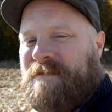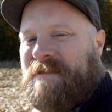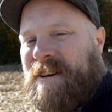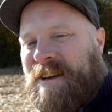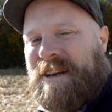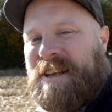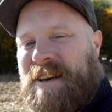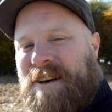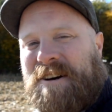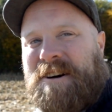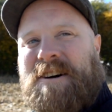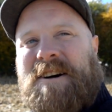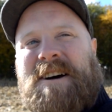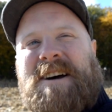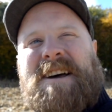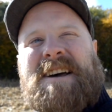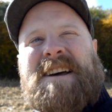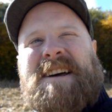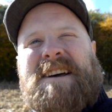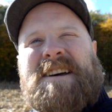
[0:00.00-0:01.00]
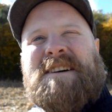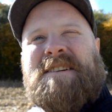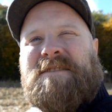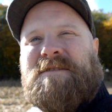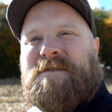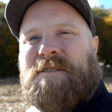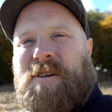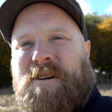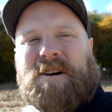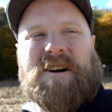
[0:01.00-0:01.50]
video
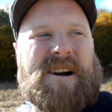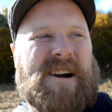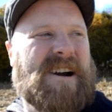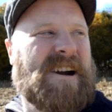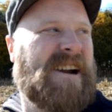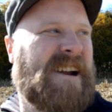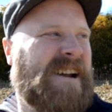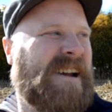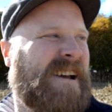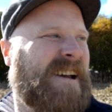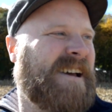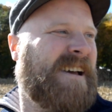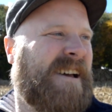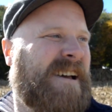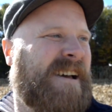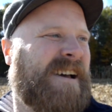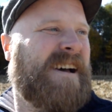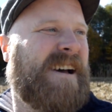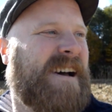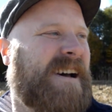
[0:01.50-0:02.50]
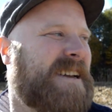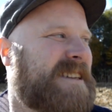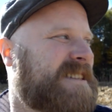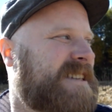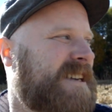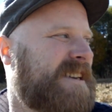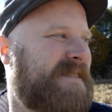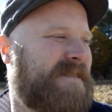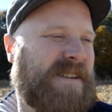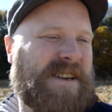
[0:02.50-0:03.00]
for a
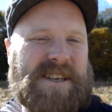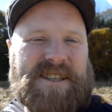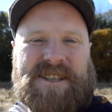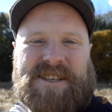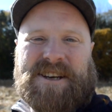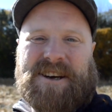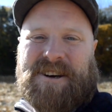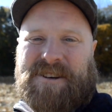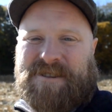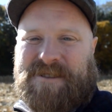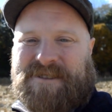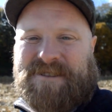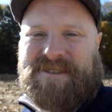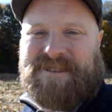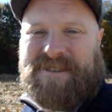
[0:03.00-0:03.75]
TV show.